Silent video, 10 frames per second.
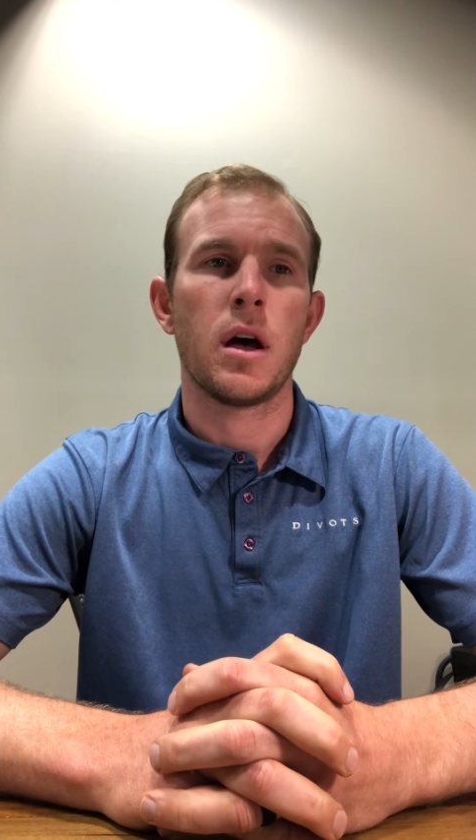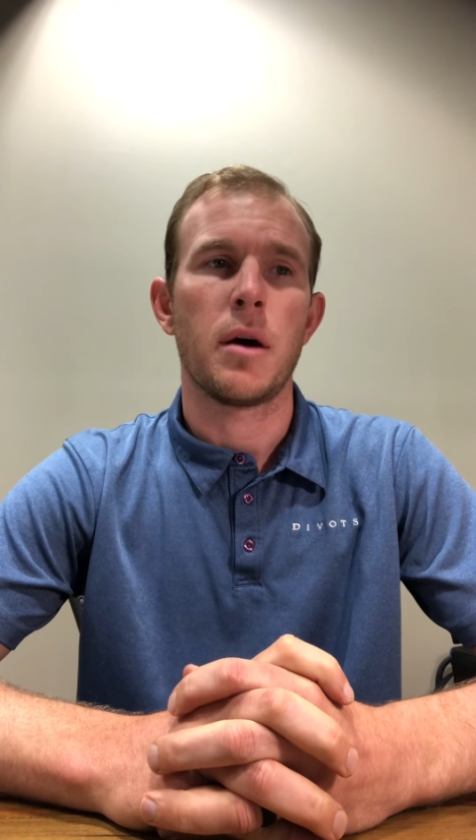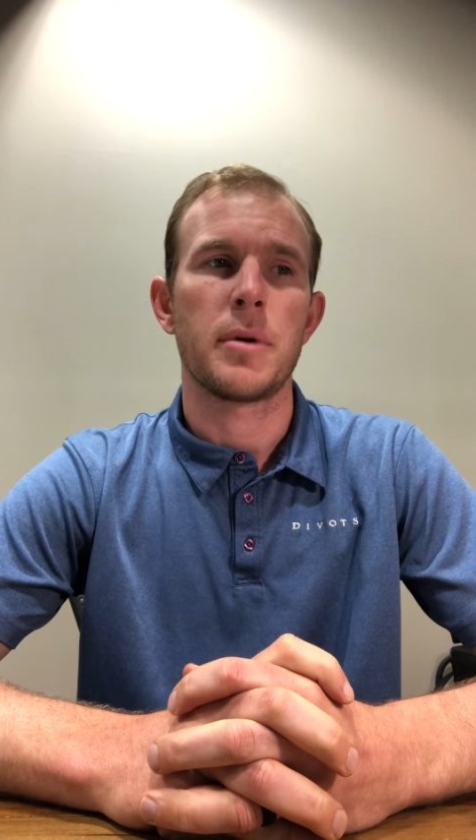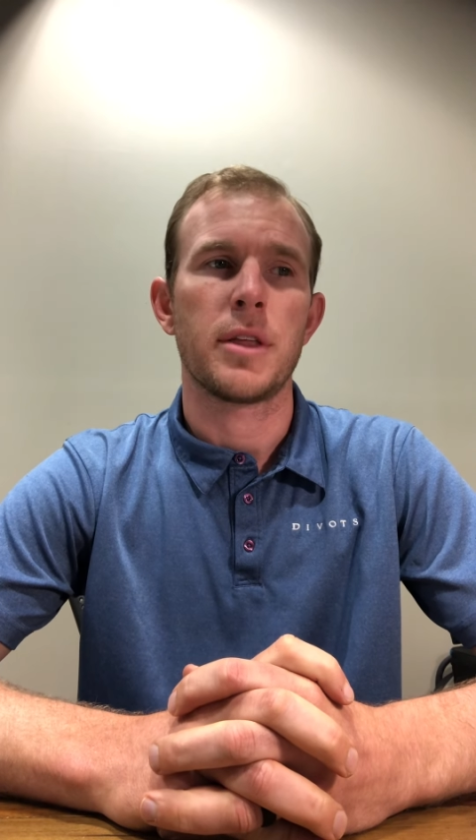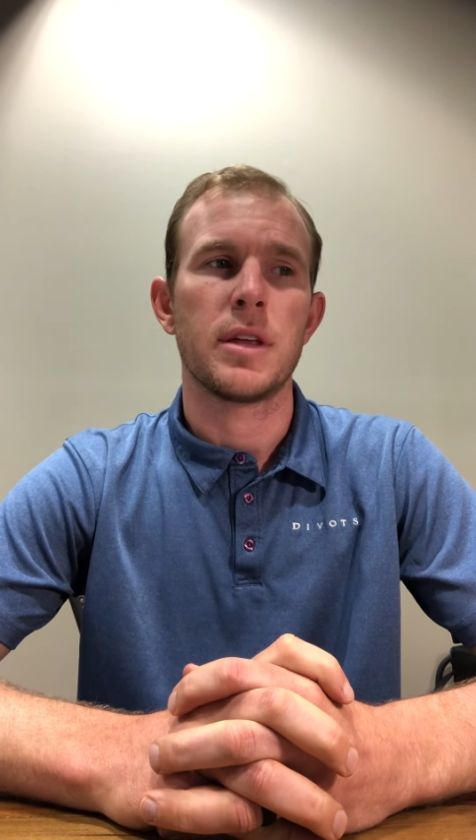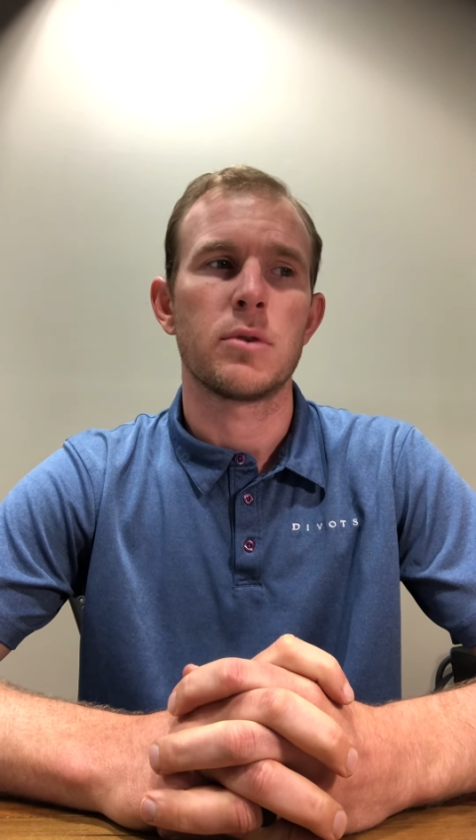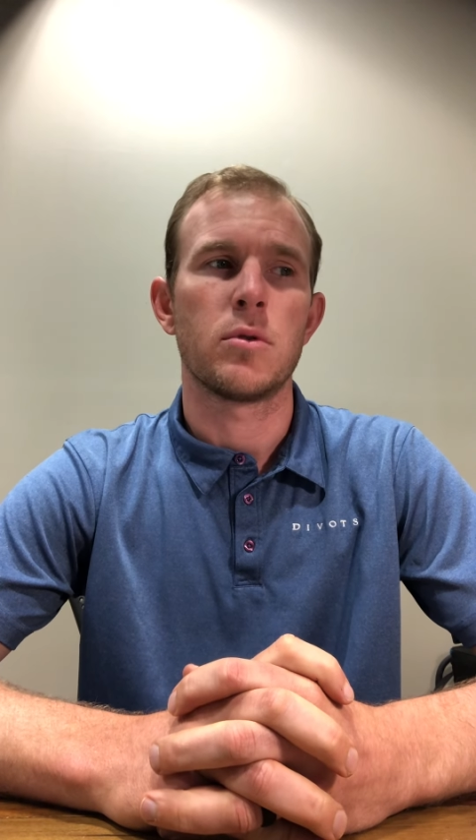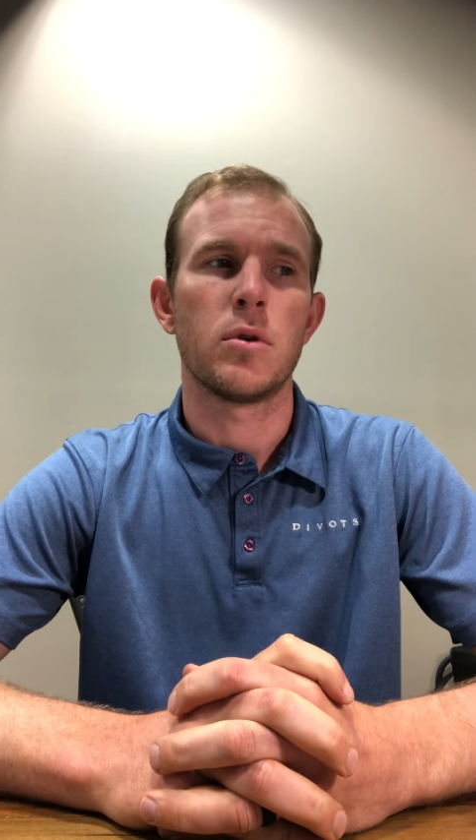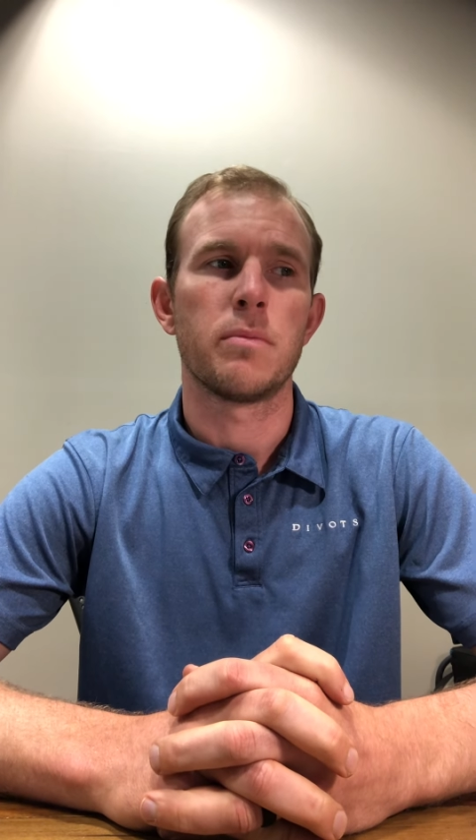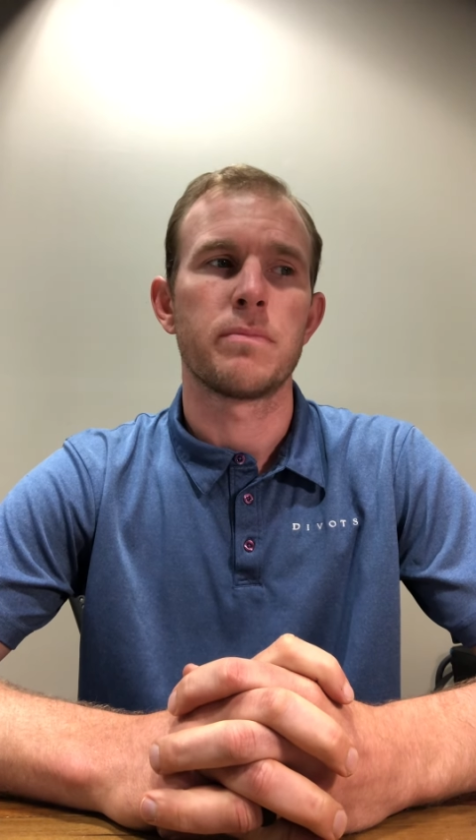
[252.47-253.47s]
um, and I think it
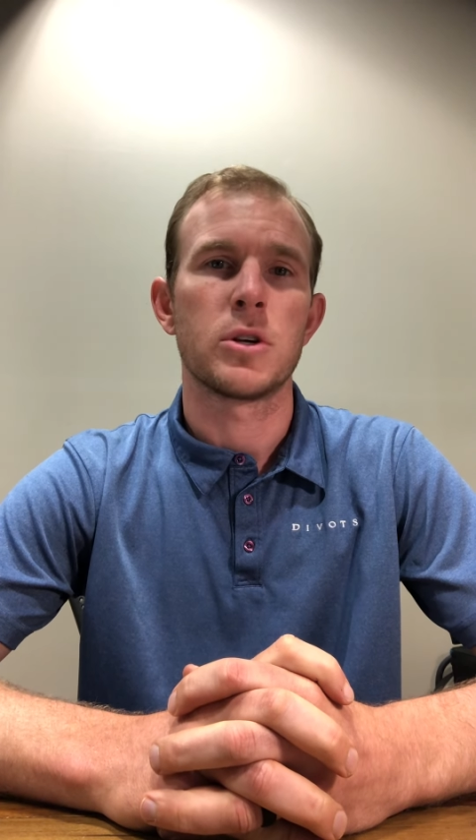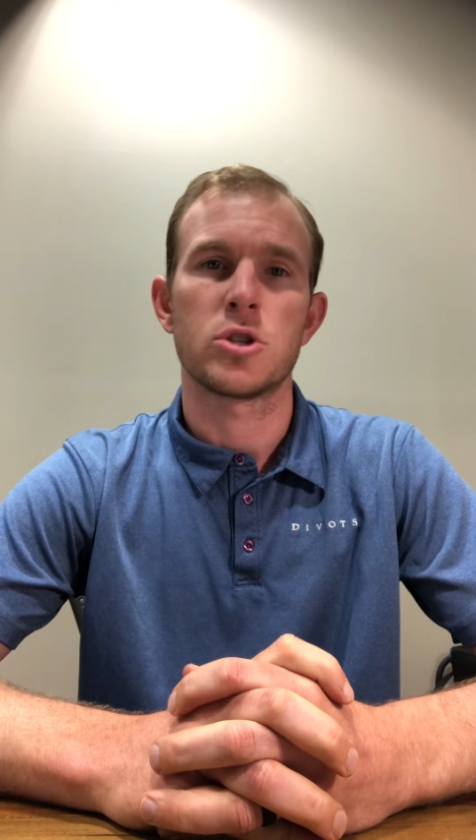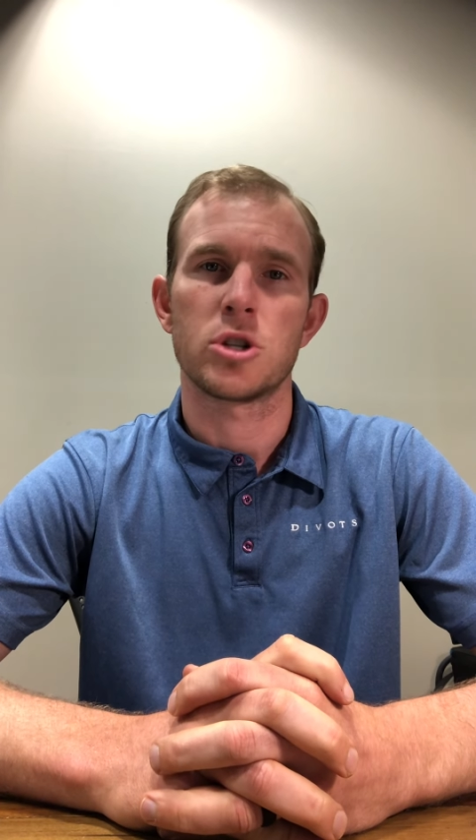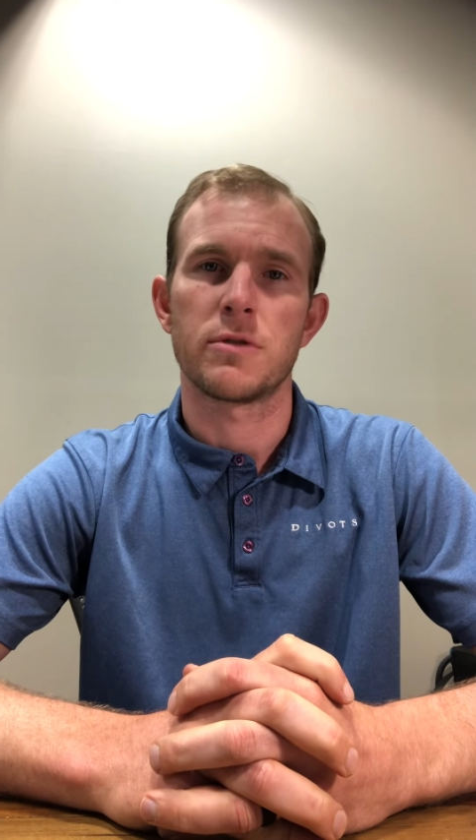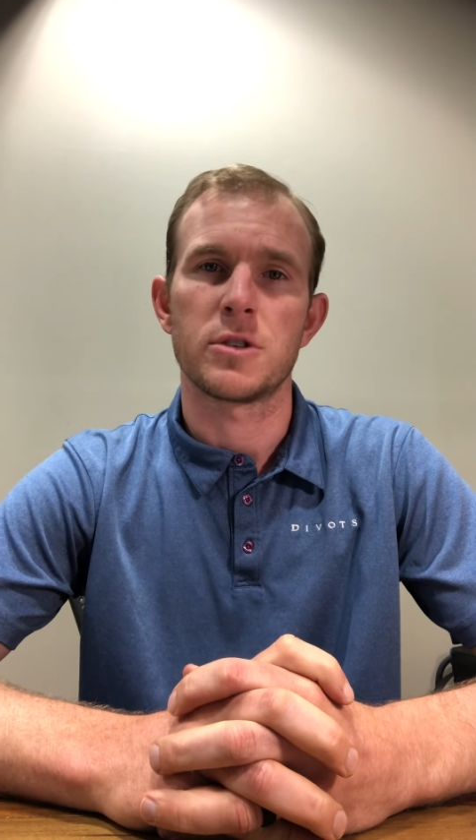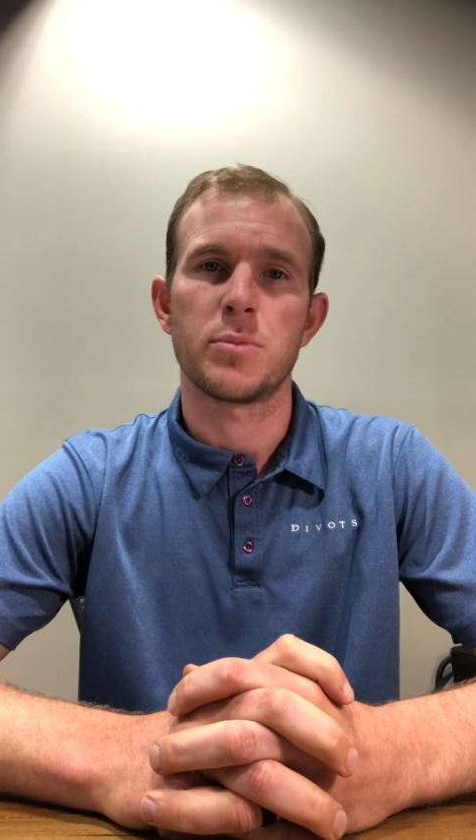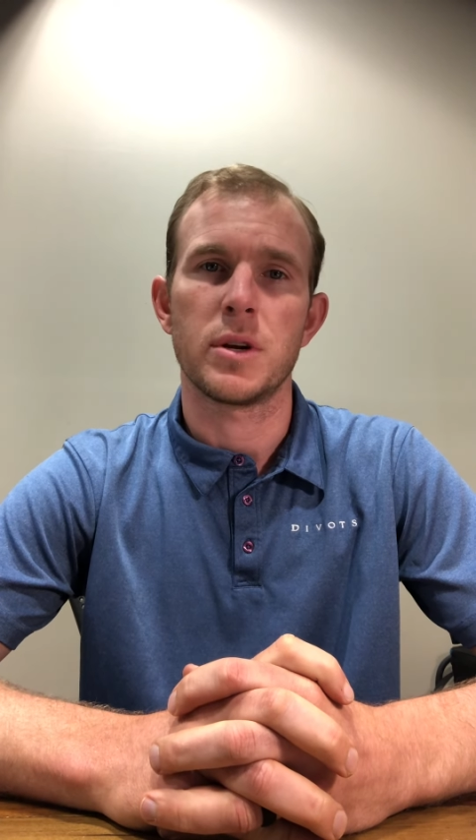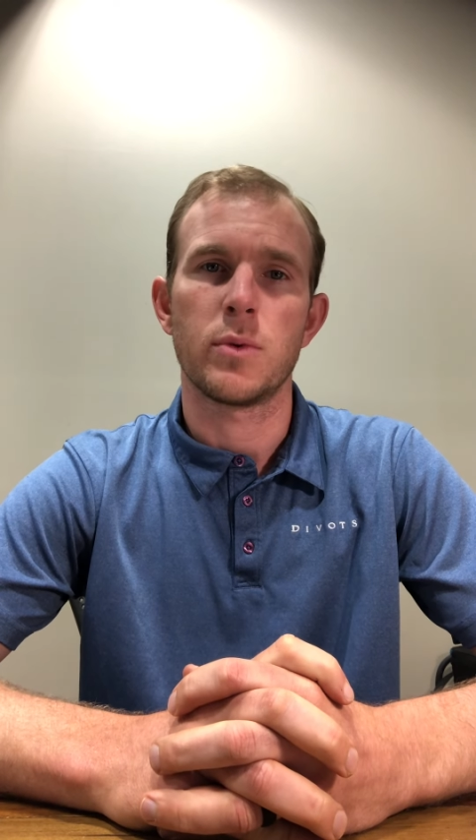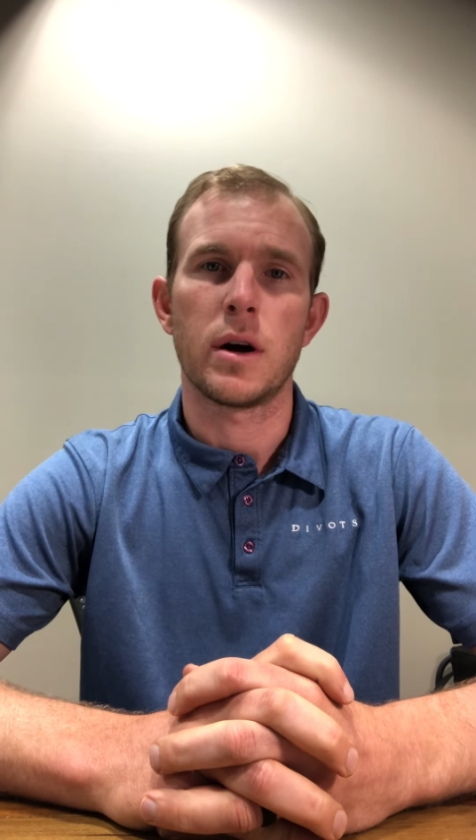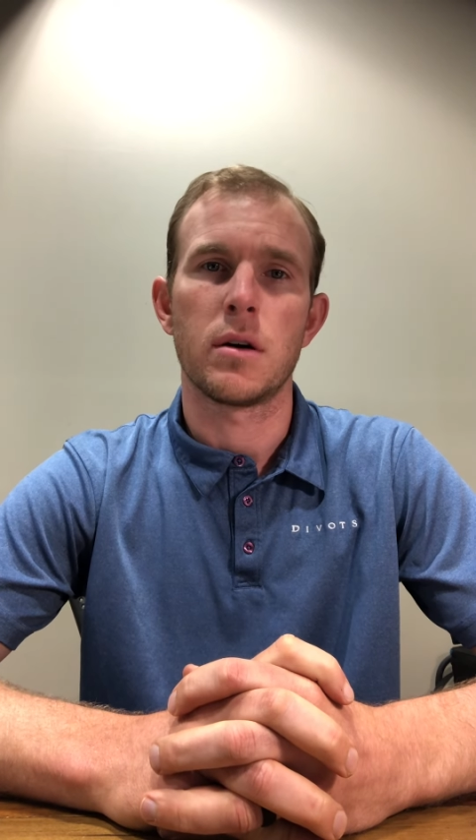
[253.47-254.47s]
will serve us
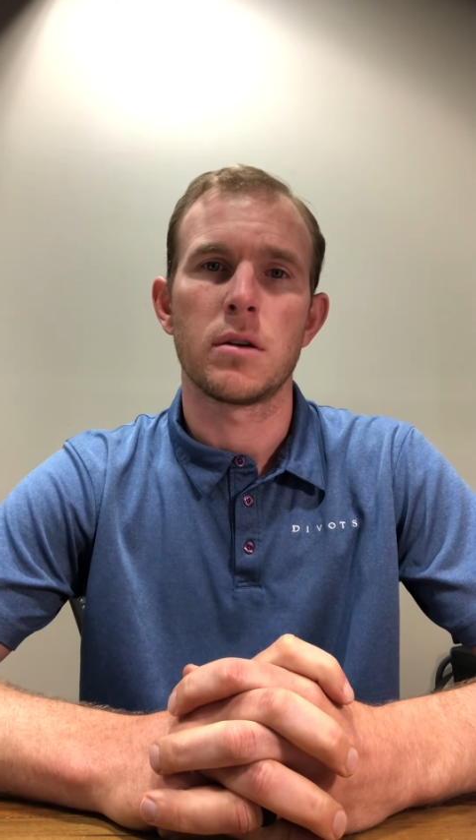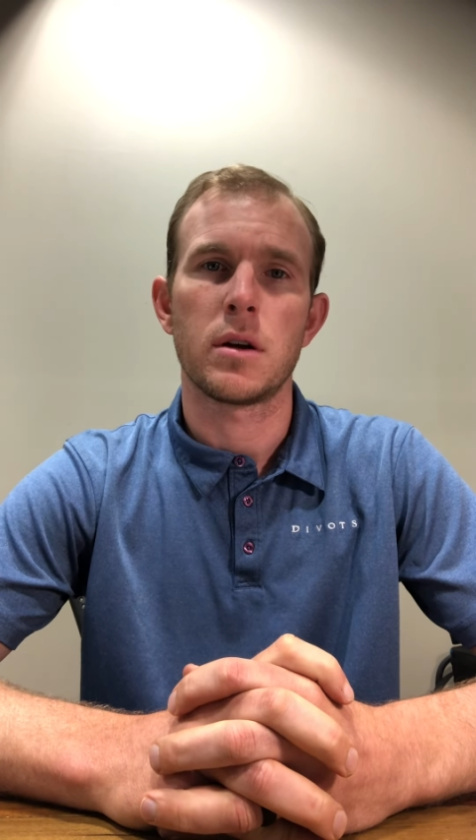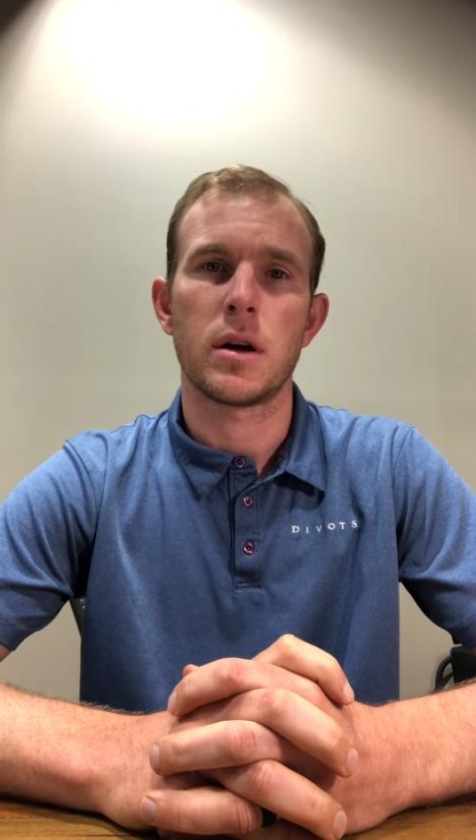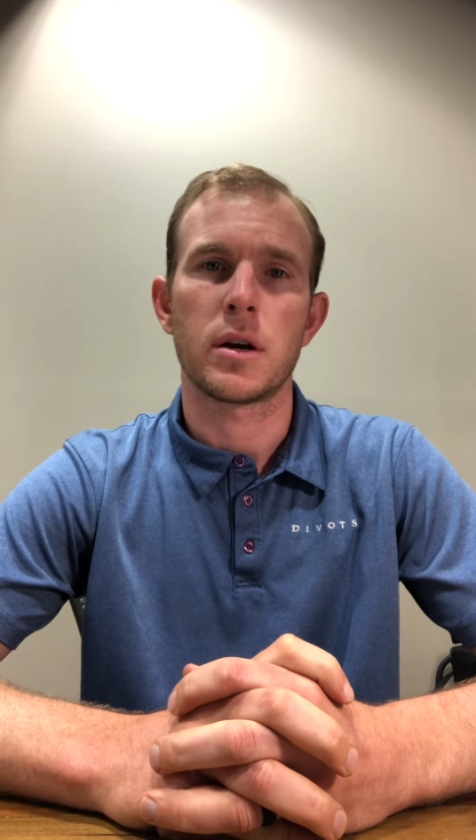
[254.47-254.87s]
pretty well uh,